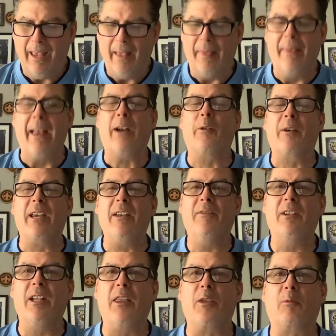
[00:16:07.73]
They are
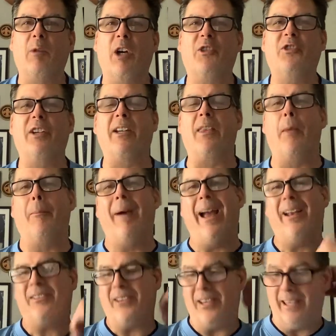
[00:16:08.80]
even in the rushing and the
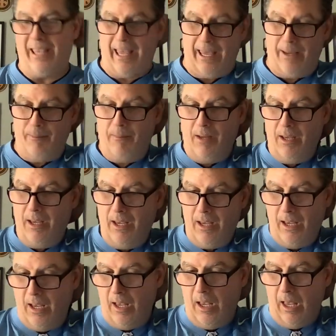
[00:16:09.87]
passing game.
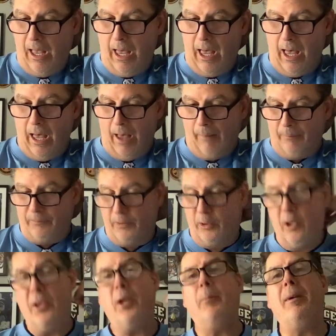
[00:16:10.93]

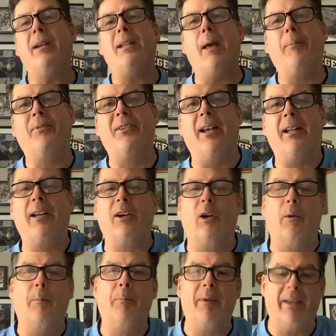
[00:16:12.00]
Could there be an upset here?
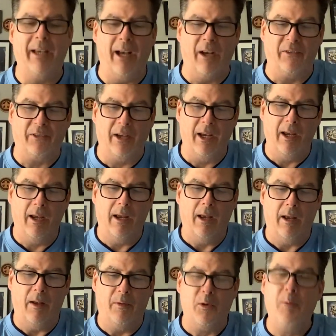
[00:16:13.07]
Because
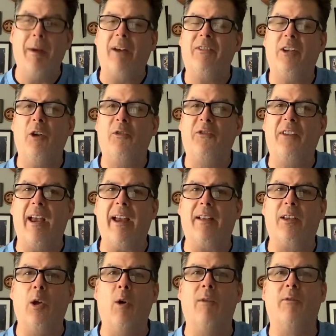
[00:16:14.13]
New Mexico State
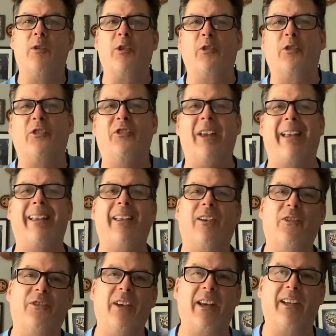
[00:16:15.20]
going for their second
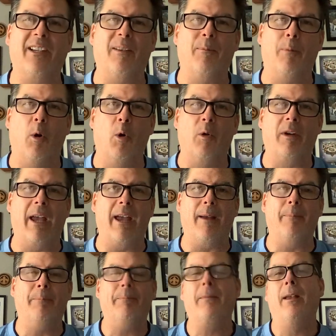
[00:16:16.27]
consecutive bowl
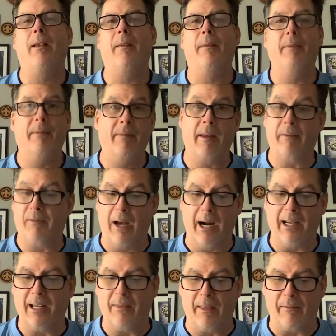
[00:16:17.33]
game. They've
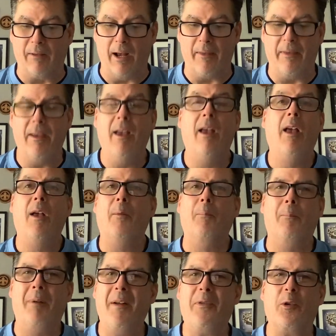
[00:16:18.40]
got it.
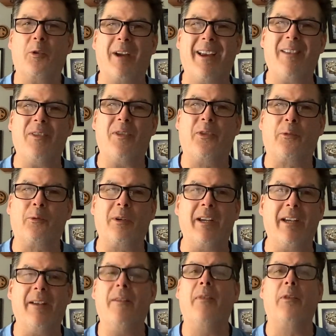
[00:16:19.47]
But they're
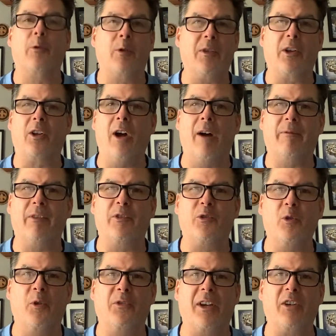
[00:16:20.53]
8-3. They're in the Conference
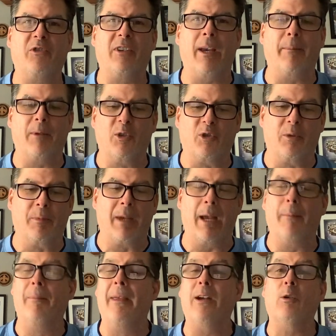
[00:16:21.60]
USA Championship
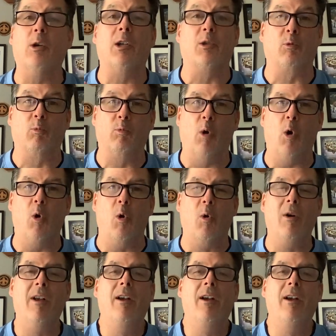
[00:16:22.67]
game. They are on a roll.